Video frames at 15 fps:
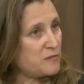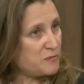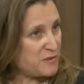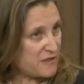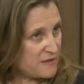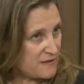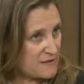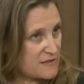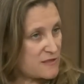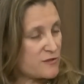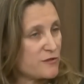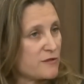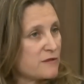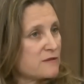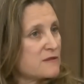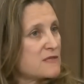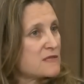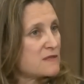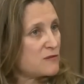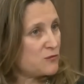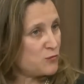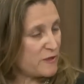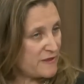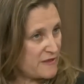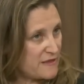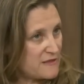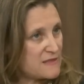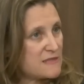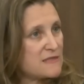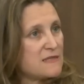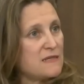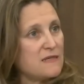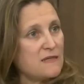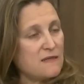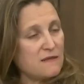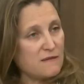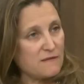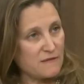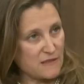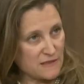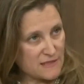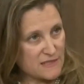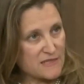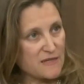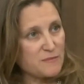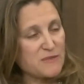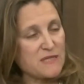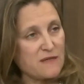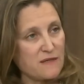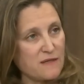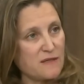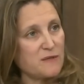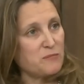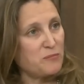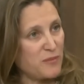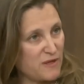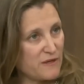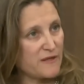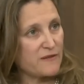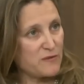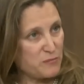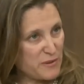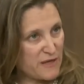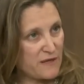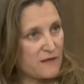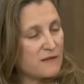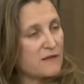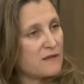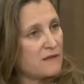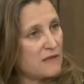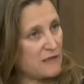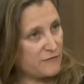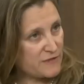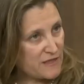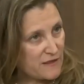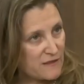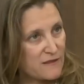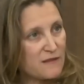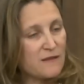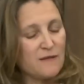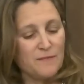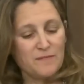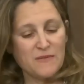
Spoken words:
be concerned when they see this step taken by the Bank of Canada.